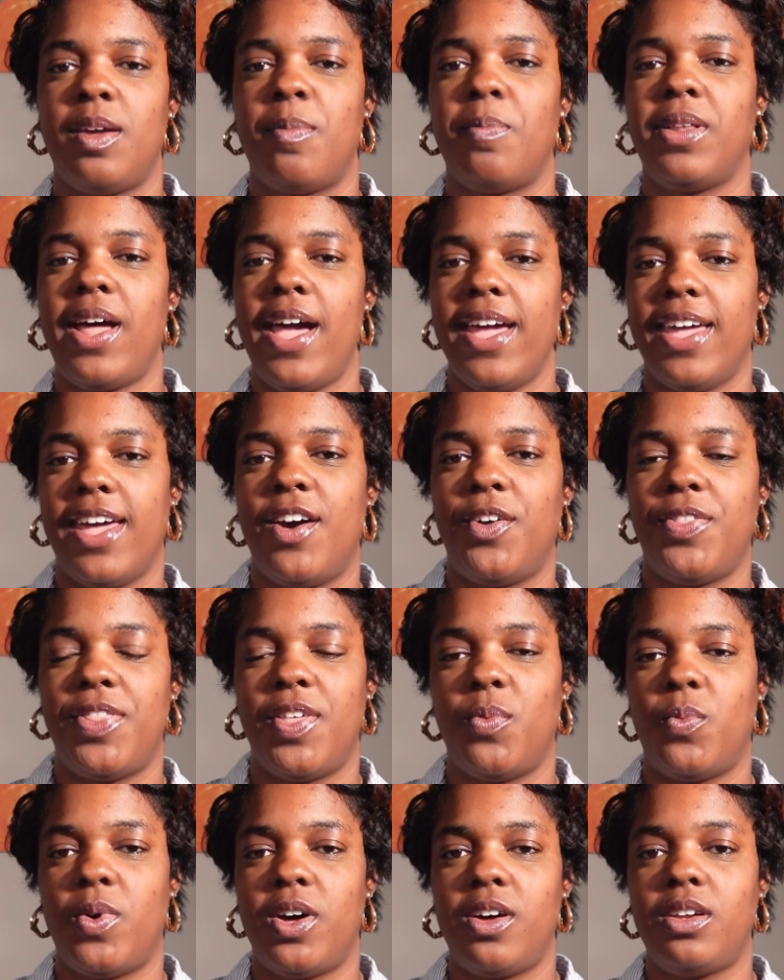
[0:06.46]
in Black health
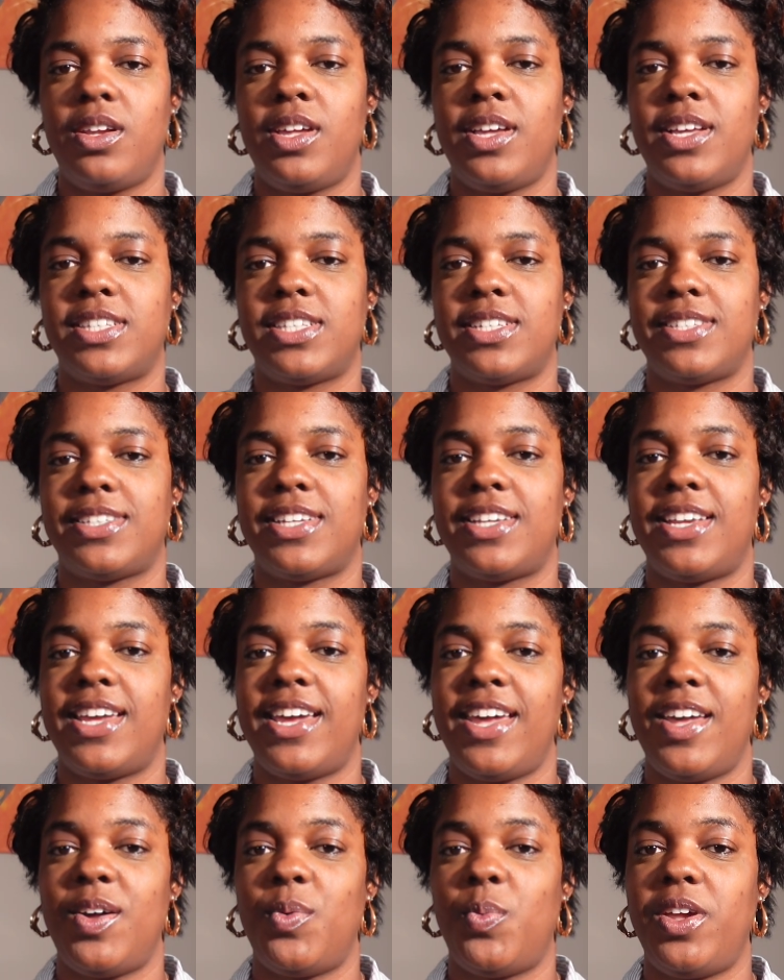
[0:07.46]
and wellness, and
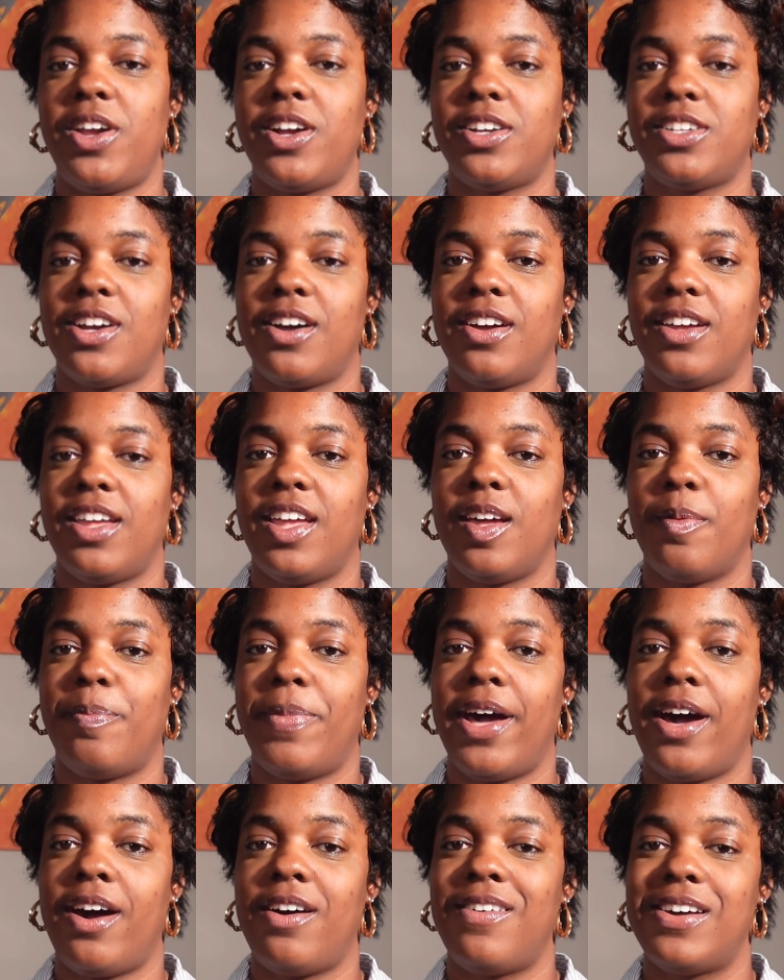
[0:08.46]
today we are talking
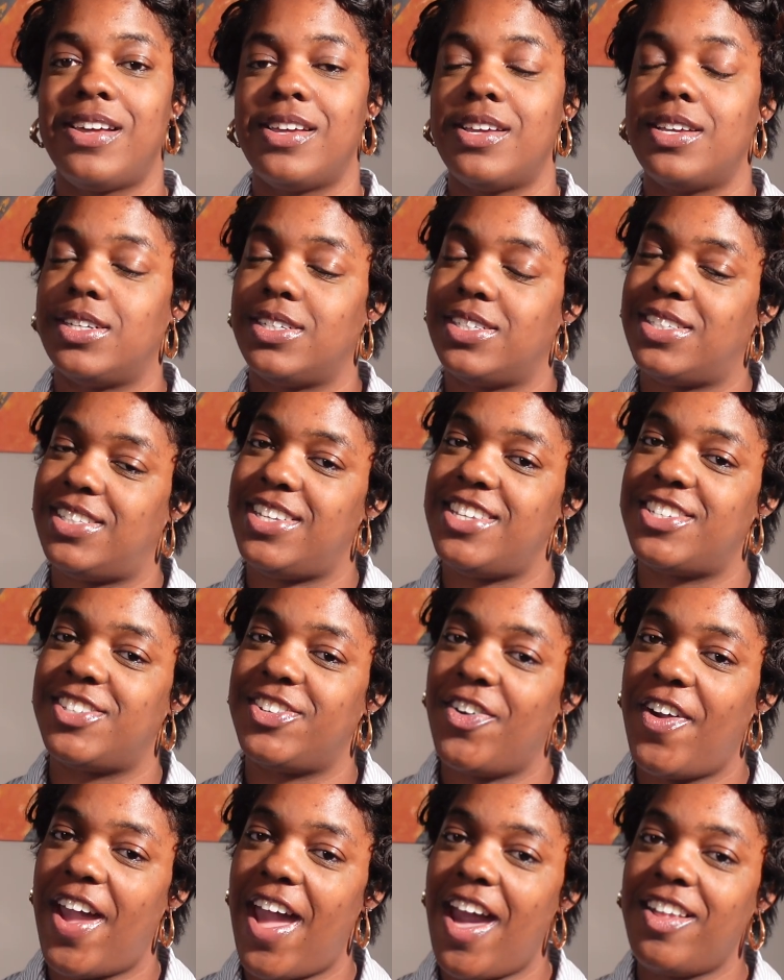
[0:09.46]
about
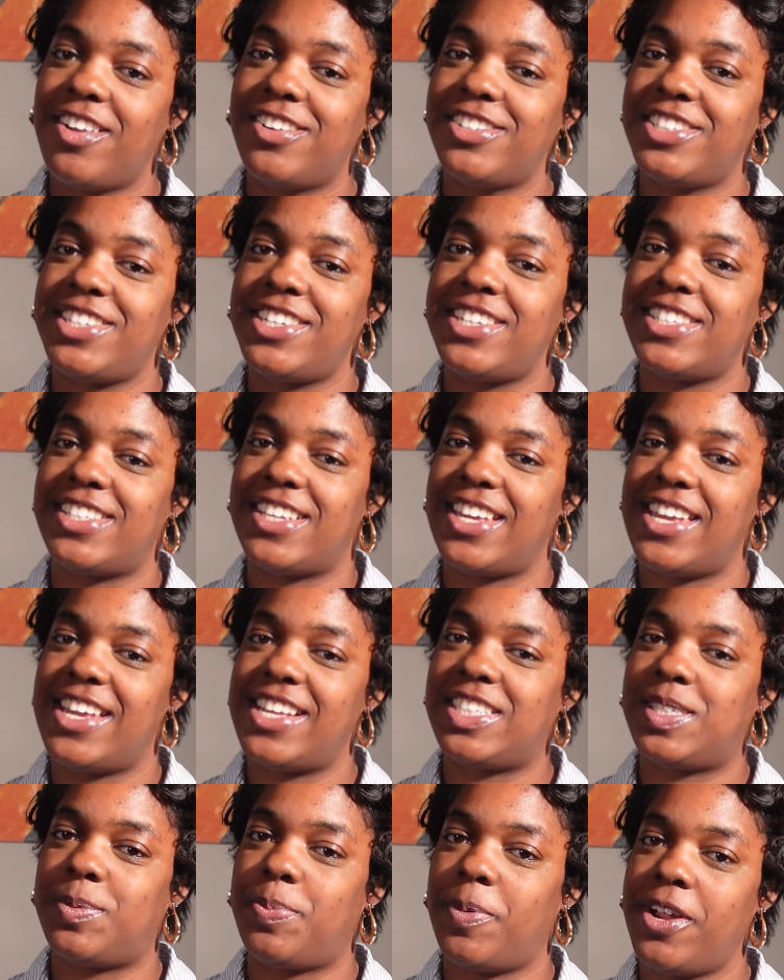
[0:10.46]
seasonal allergies.
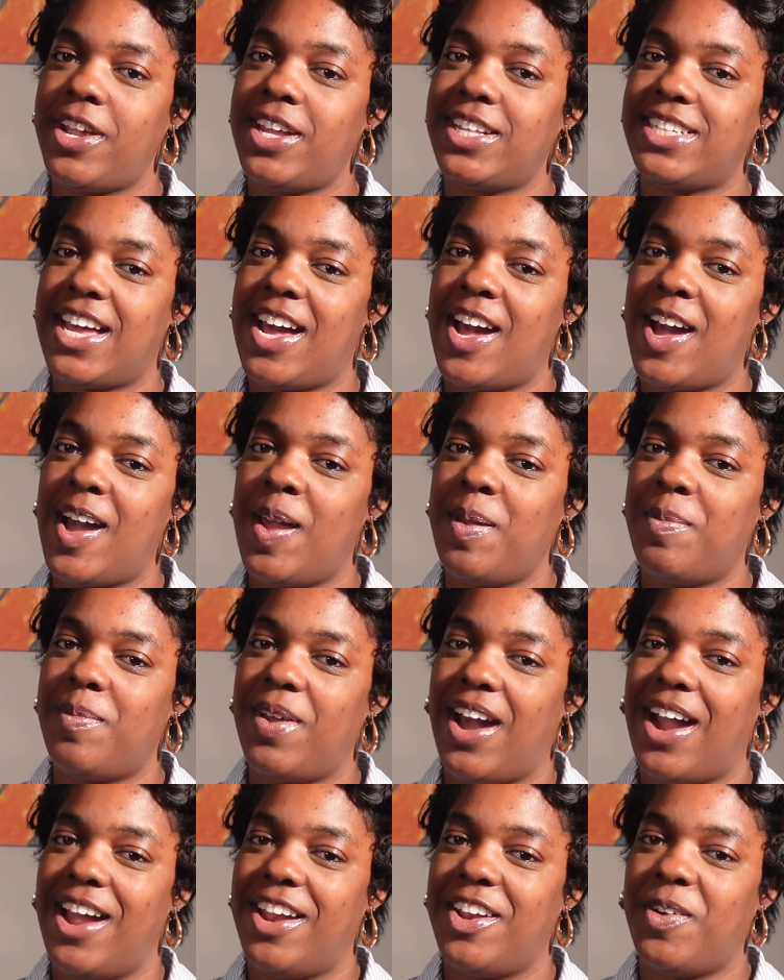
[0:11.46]
It's
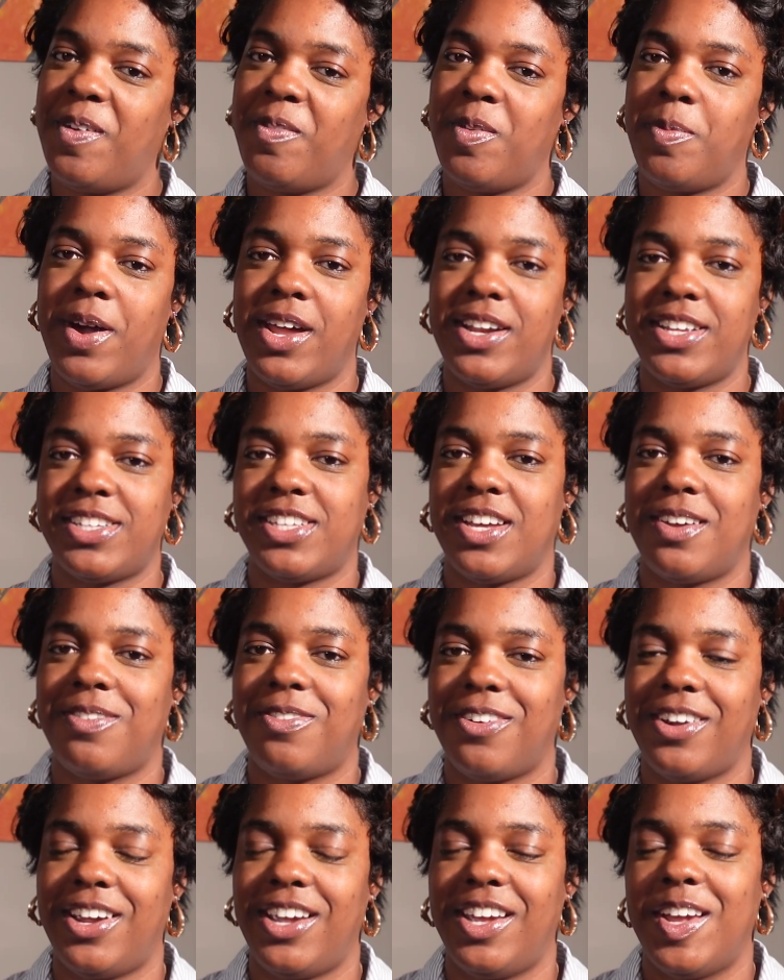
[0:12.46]
springtime. I know everybody's
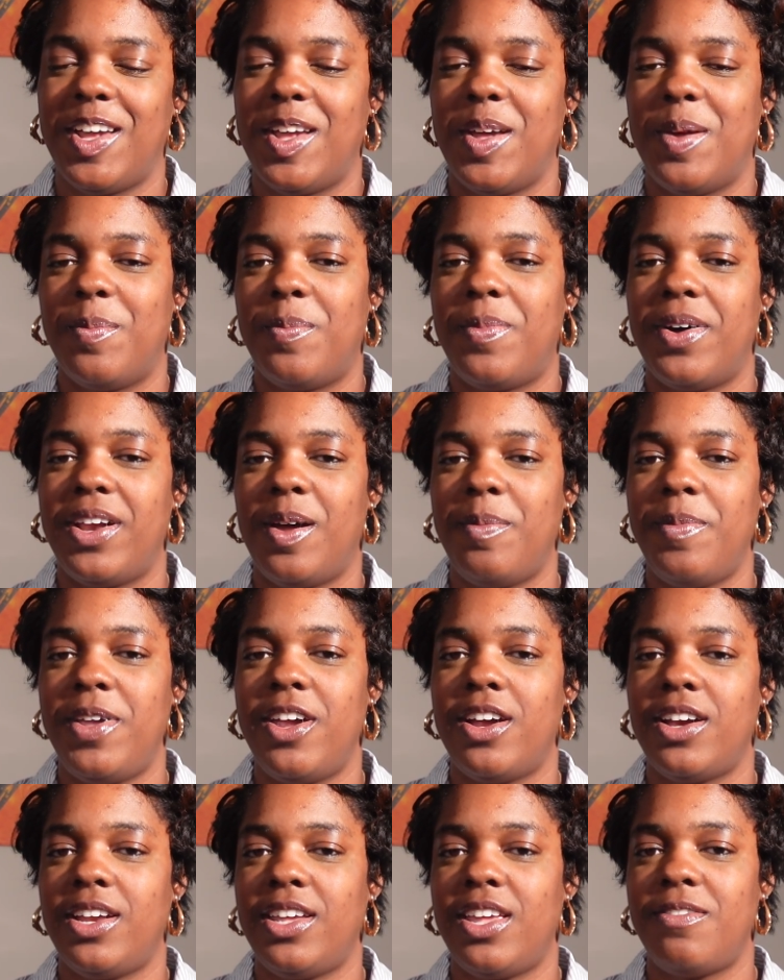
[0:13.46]
suffering, but I'm
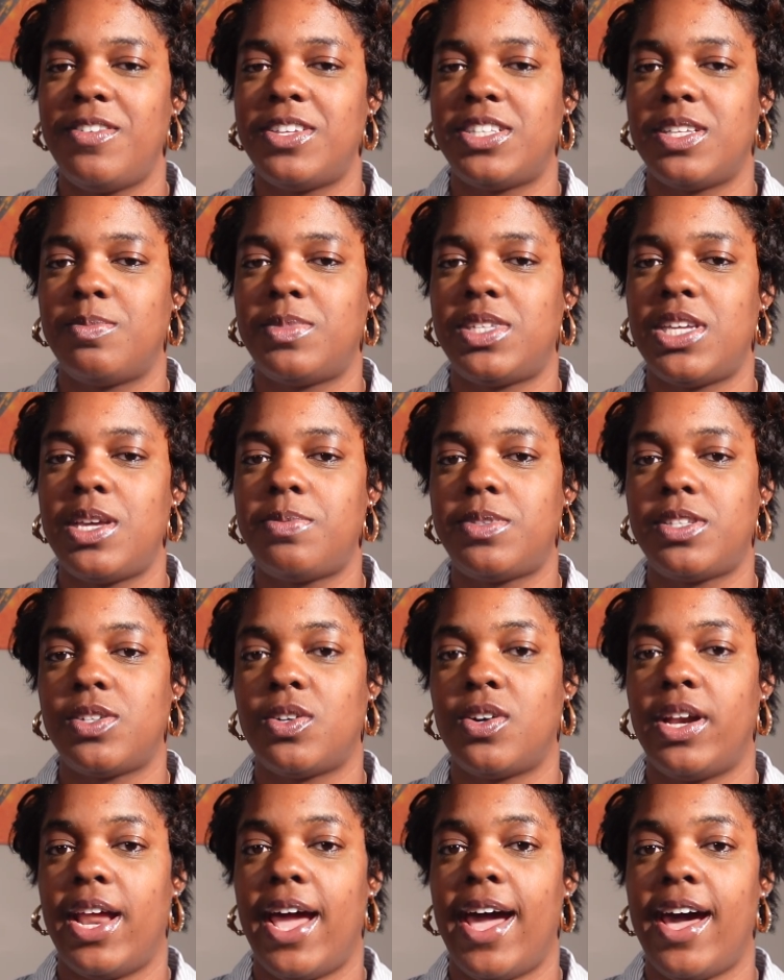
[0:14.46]
here to give you some tips
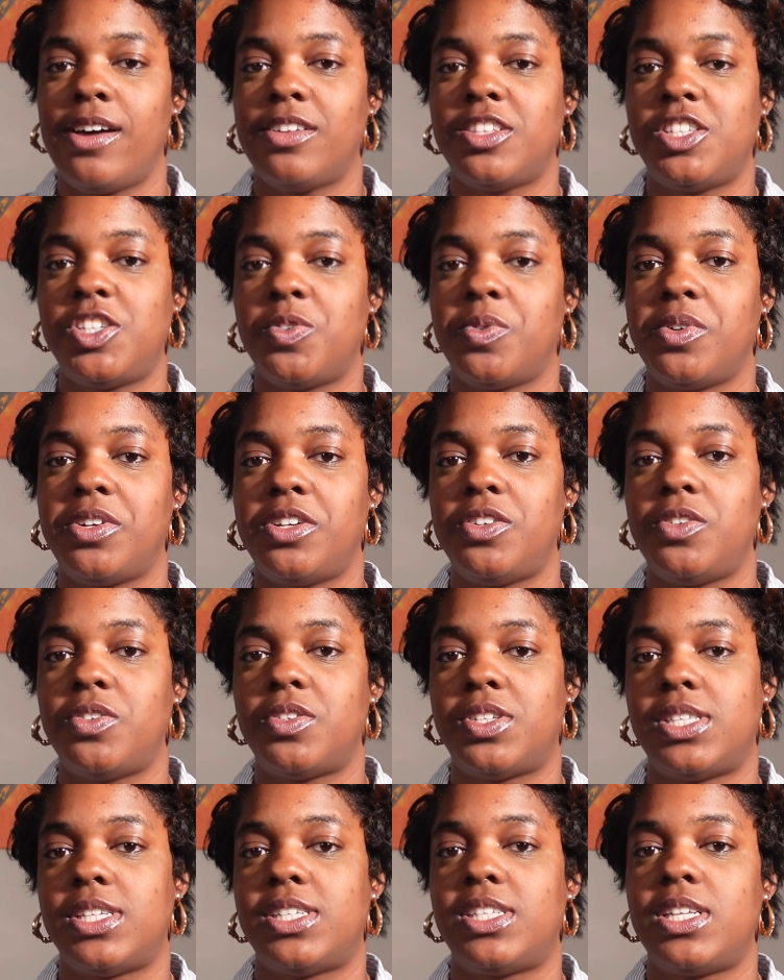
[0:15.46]
on how to
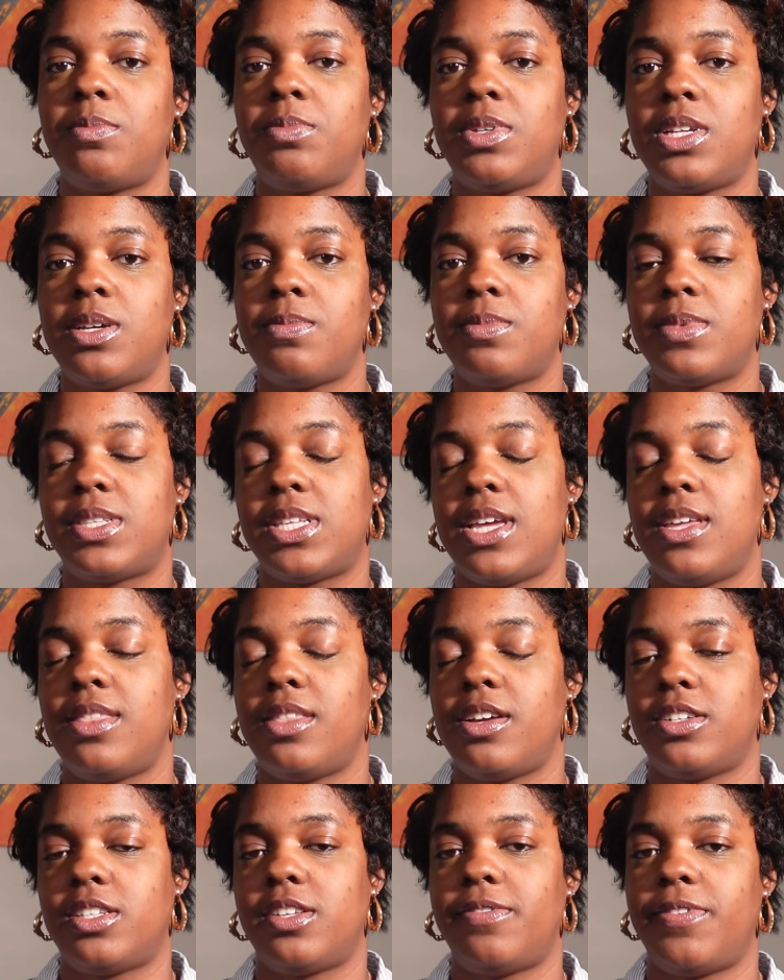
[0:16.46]
reduce the symptoms and
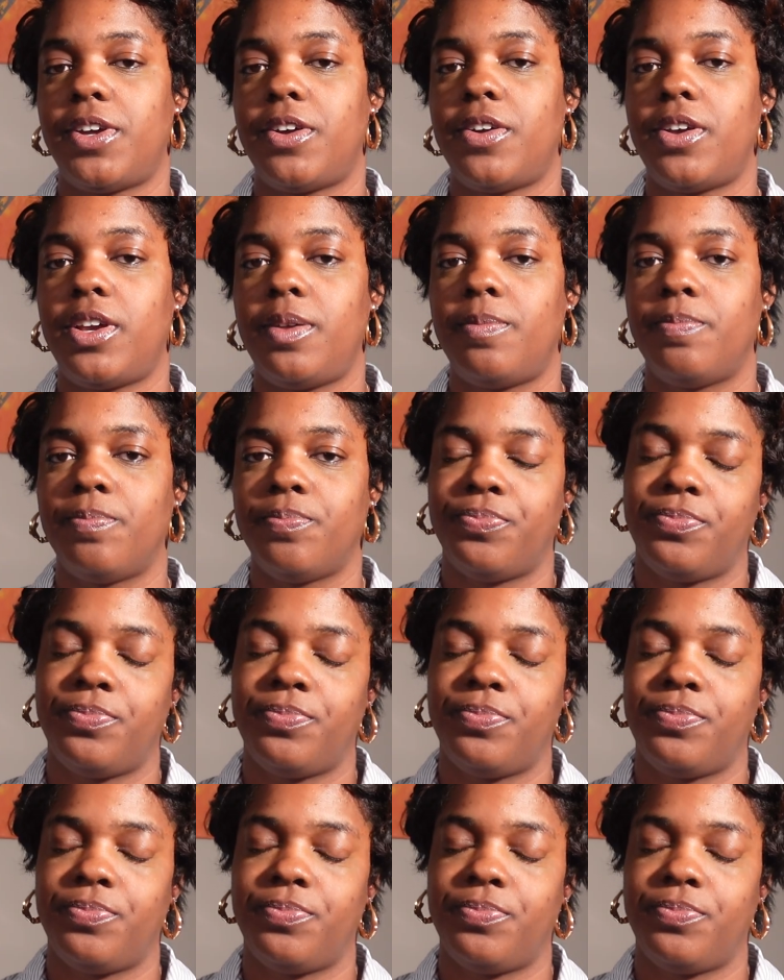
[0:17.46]
their severity.